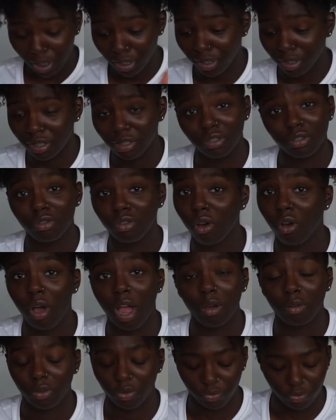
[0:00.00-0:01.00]
Like,
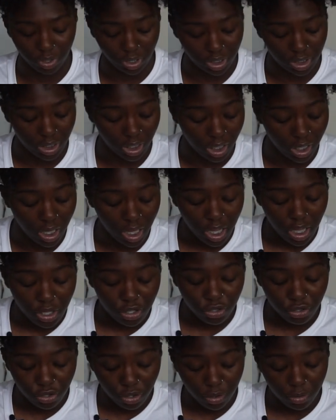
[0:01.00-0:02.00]
no, I would have failed it.
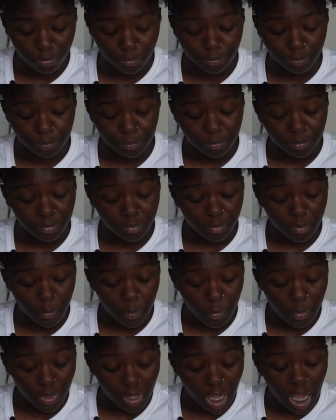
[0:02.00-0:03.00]
So
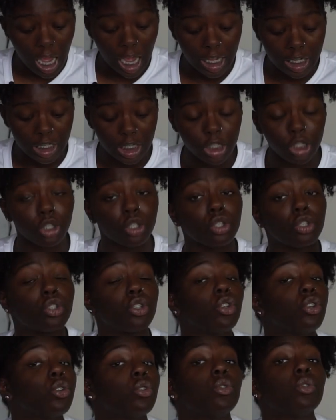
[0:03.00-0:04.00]
I did
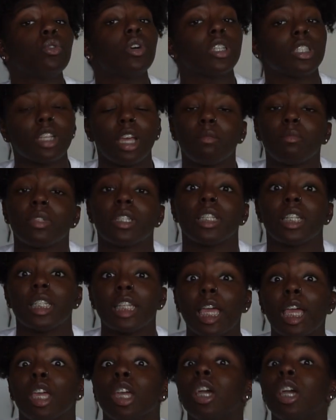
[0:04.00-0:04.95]
2 assignments a